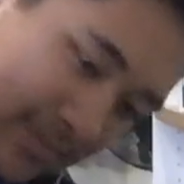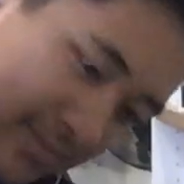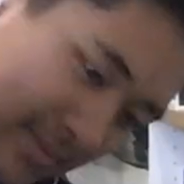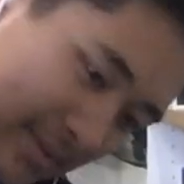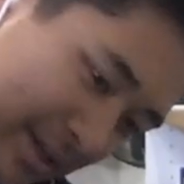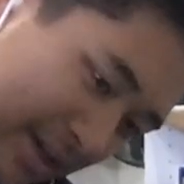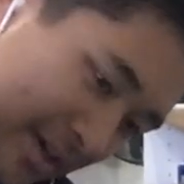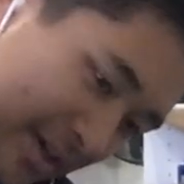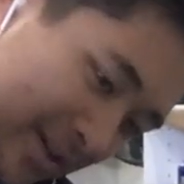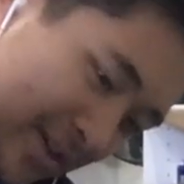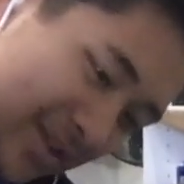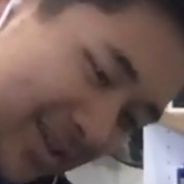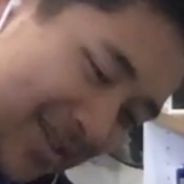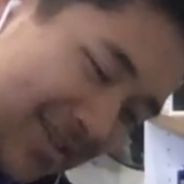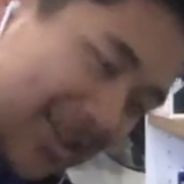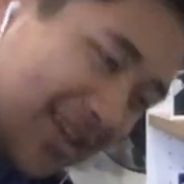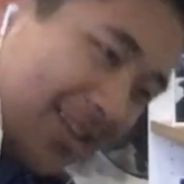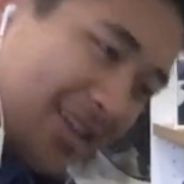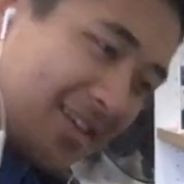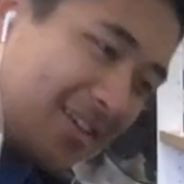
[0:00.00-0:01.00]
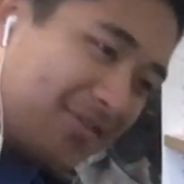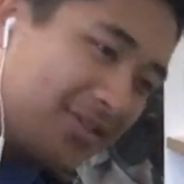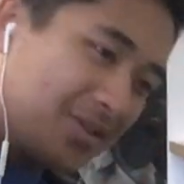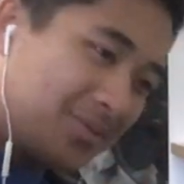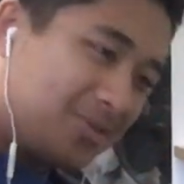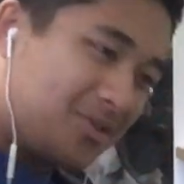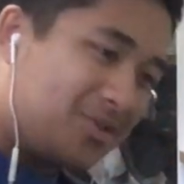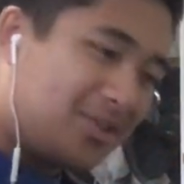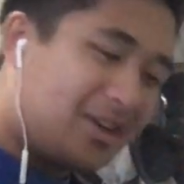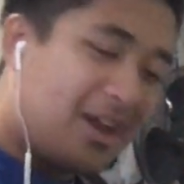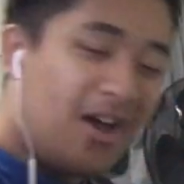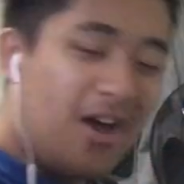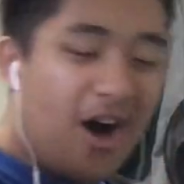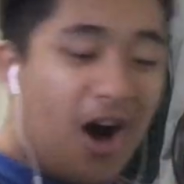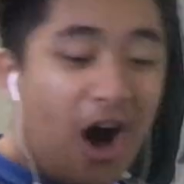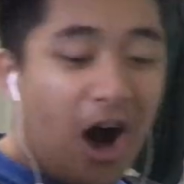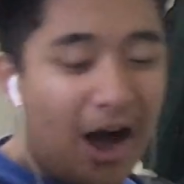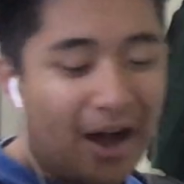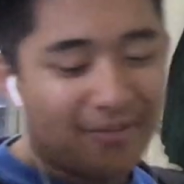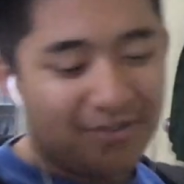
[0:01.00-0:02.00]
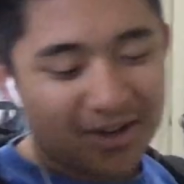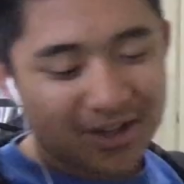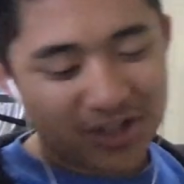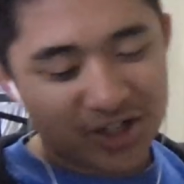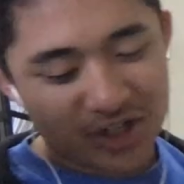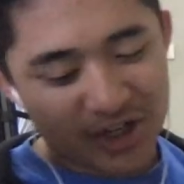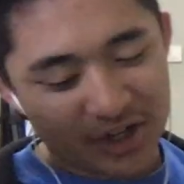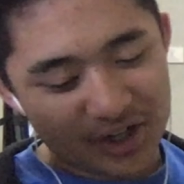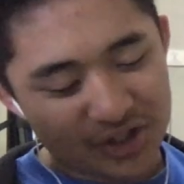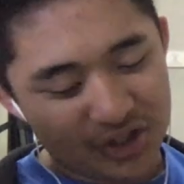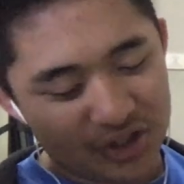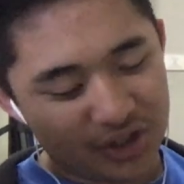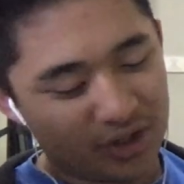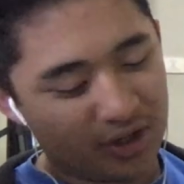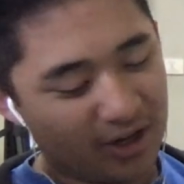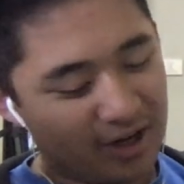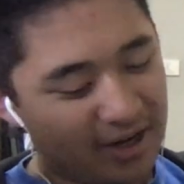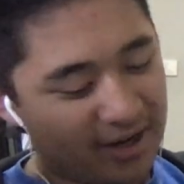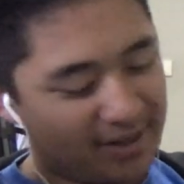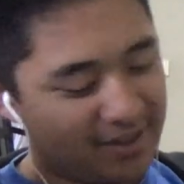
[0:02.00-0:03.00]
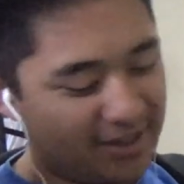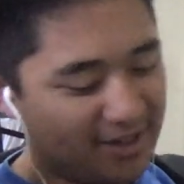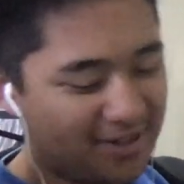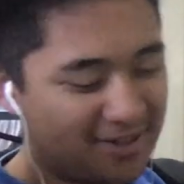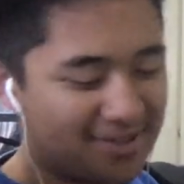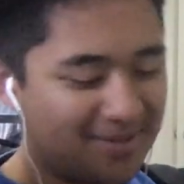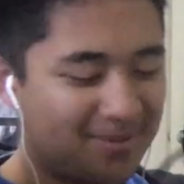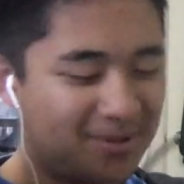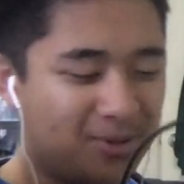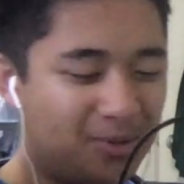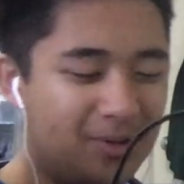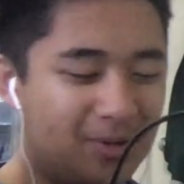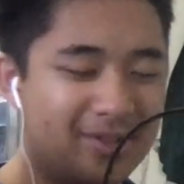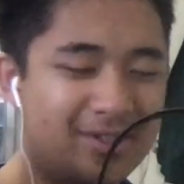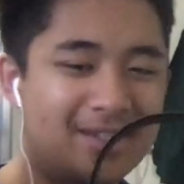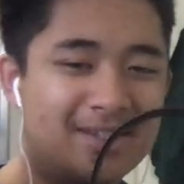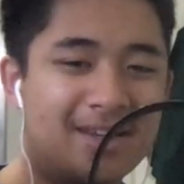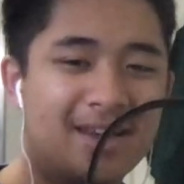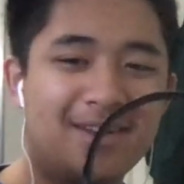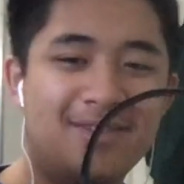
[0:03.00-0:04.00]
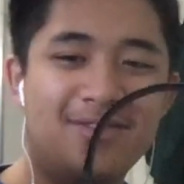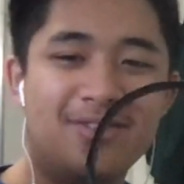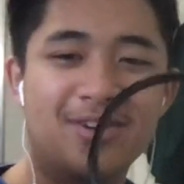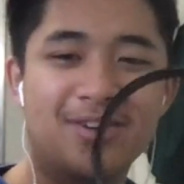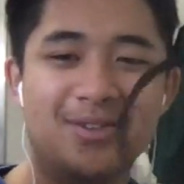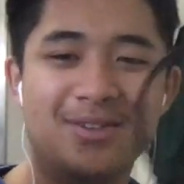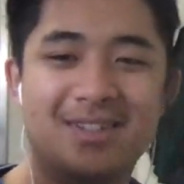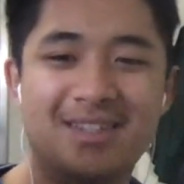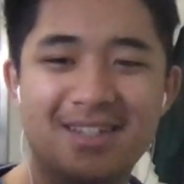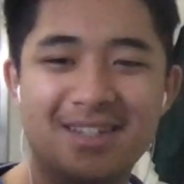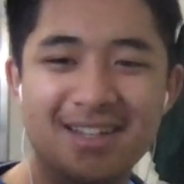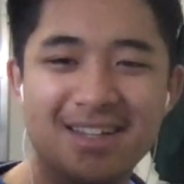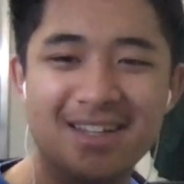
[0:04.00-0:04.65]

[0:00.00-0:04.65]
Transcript: I don't understand the difference between... Have I showed you? I nicked some Qantas headphones.